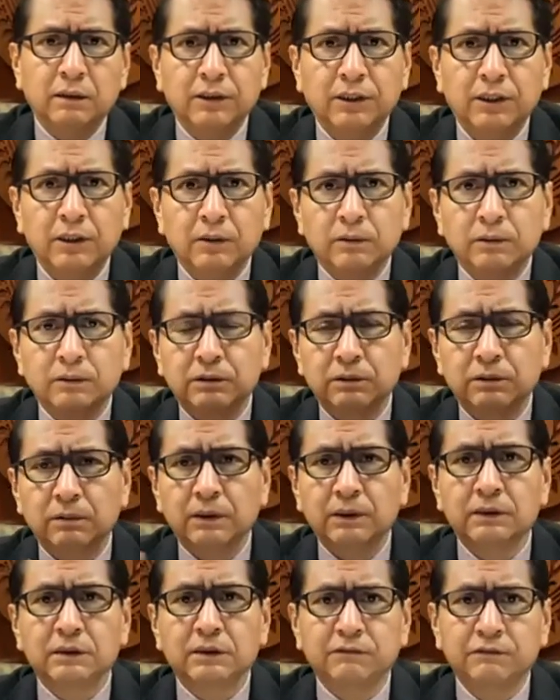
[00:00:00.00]
hero
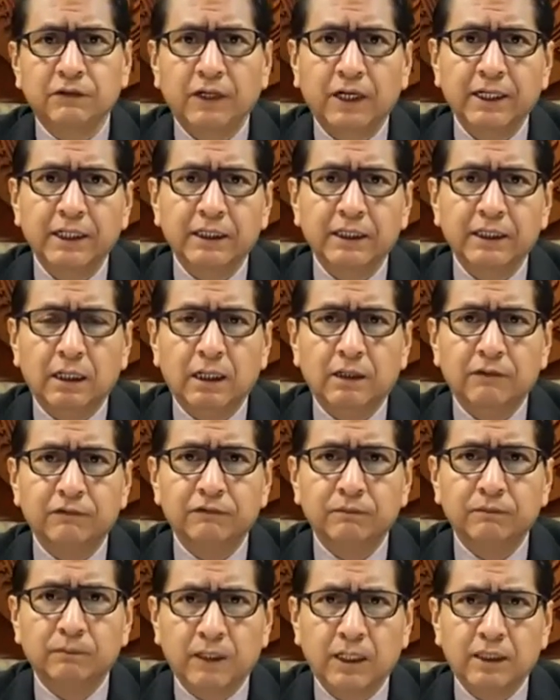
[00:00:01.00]
twins fighting
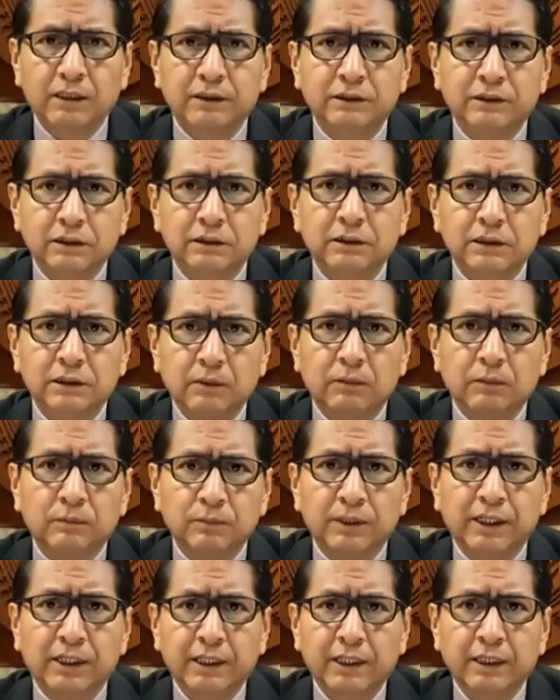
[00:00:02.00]
off monsters that were
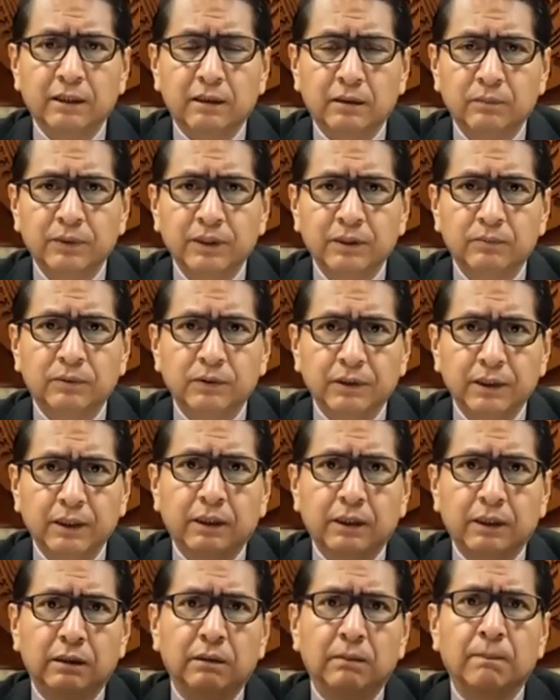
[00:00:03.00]
plaguing our people
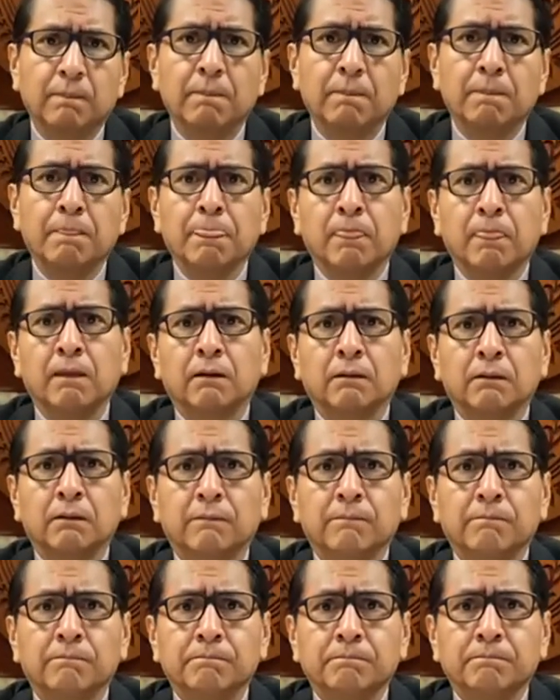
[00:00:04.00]
here.
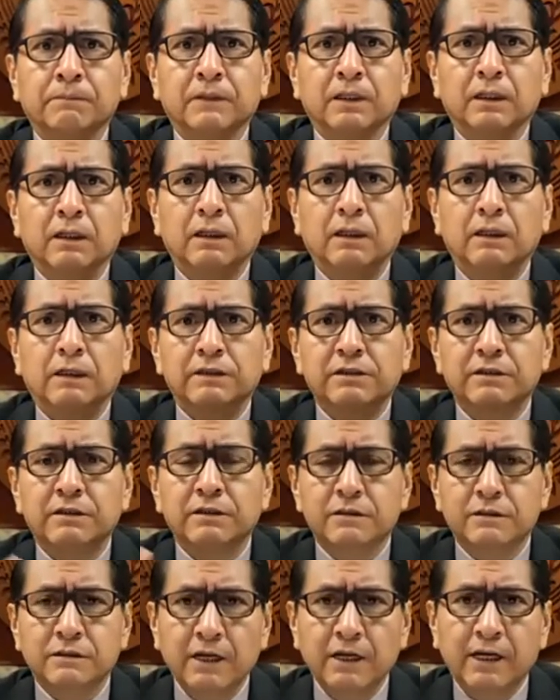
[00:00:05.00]
It is the
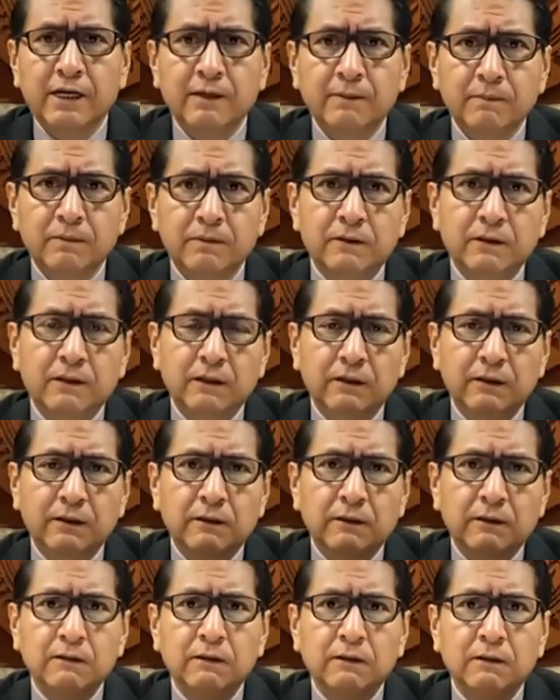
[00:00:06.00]
same
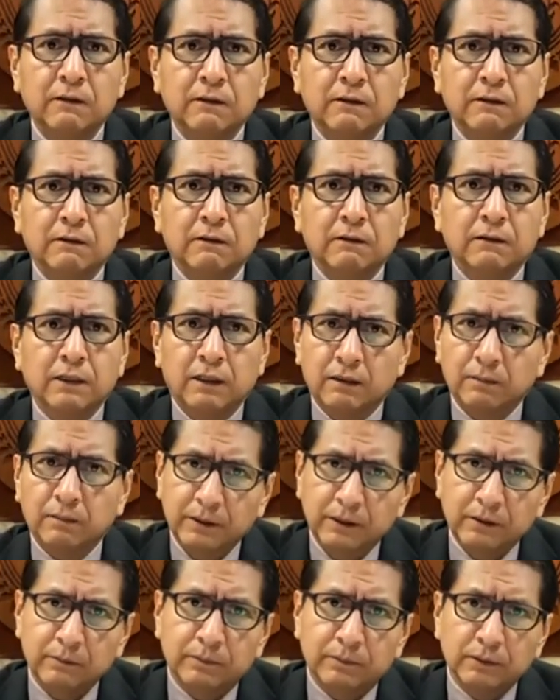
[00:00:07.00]
thing that our
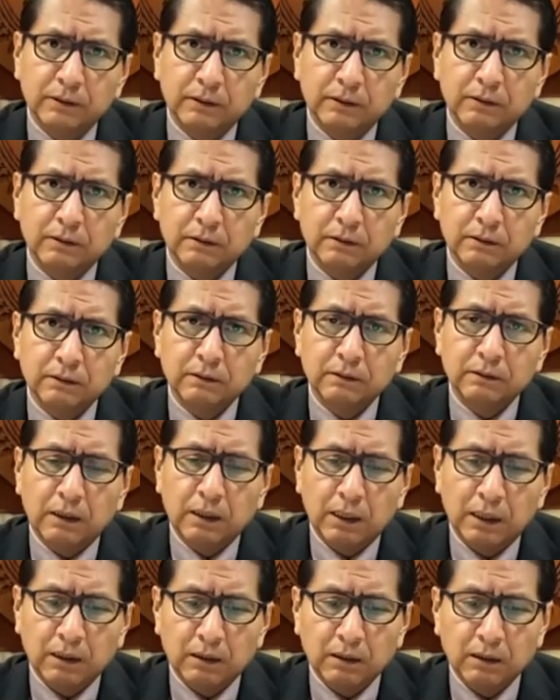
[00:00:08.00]
people
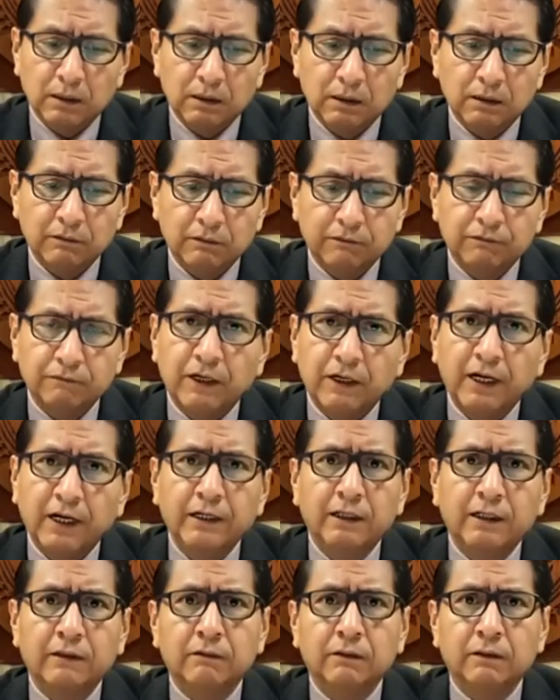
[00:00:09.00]
are
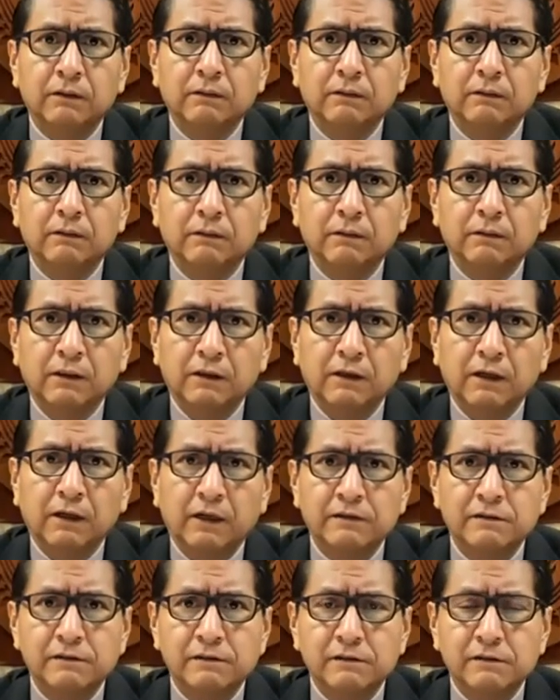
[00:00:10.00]
fighting
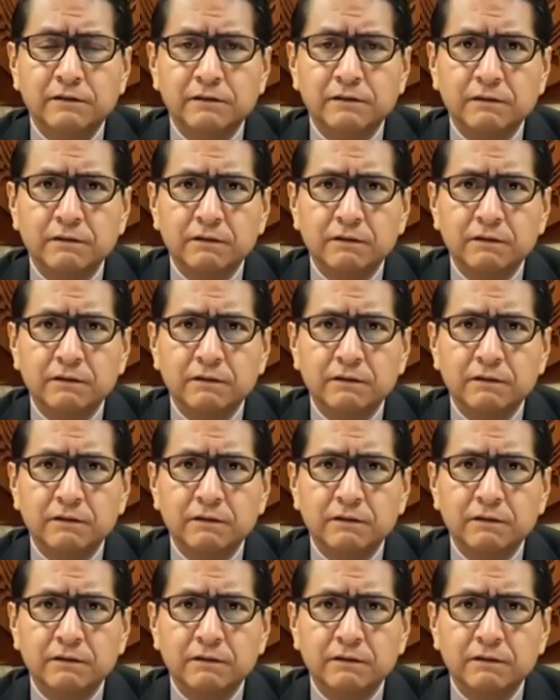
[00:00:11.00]
against.